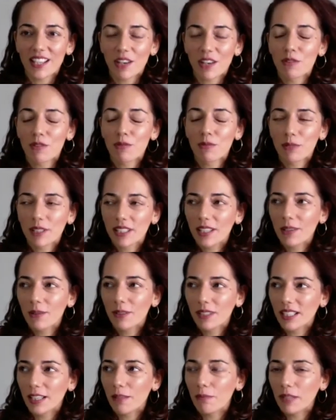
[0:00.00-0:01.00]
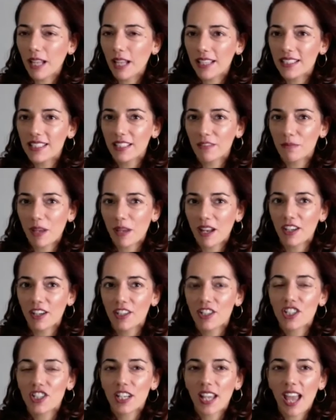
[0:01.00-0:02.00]
I was really, really blessed to have met
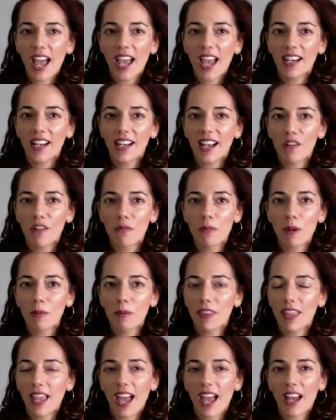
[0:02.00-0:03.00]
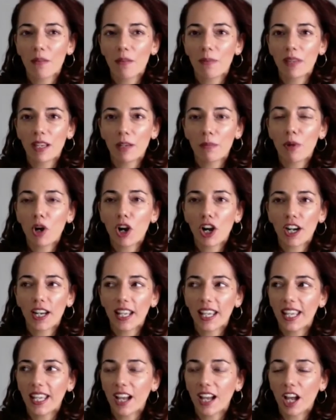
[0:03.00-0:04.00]
her. She had, I remember they had a big
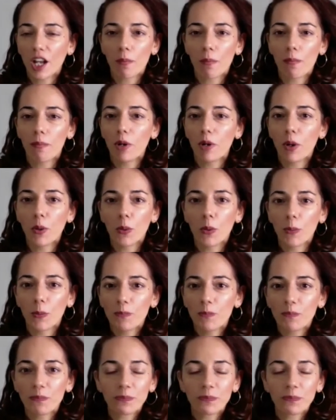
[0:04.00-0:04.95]
party on a boat